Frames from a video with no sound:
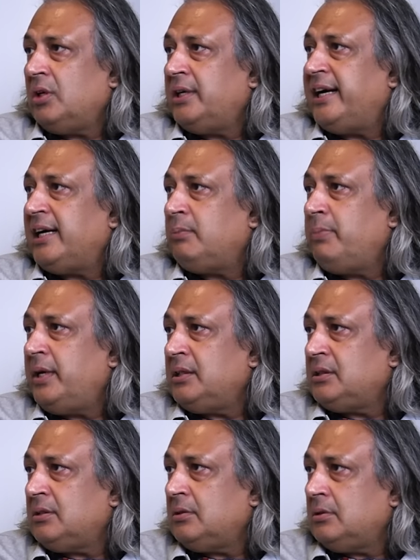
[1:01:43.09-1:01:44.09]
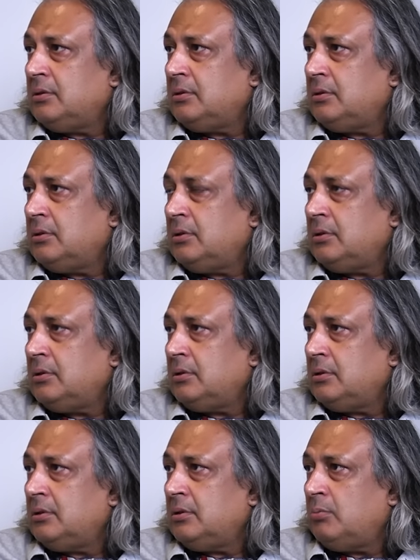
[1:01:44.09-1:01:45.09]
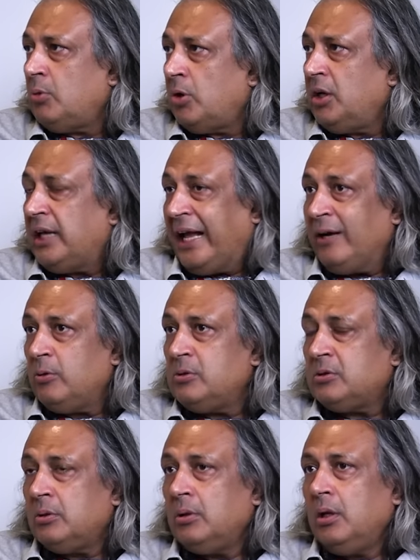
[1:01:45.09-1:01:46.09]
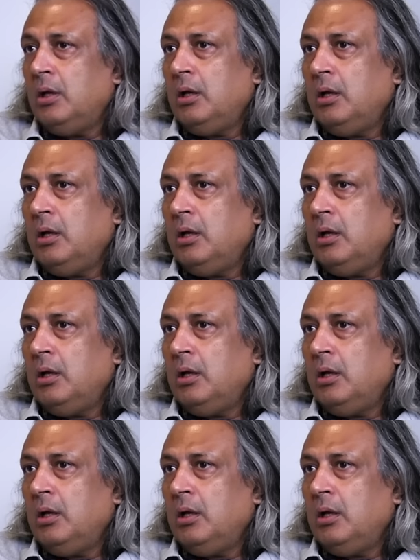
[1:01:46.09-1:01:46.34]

a debt-based model, and also,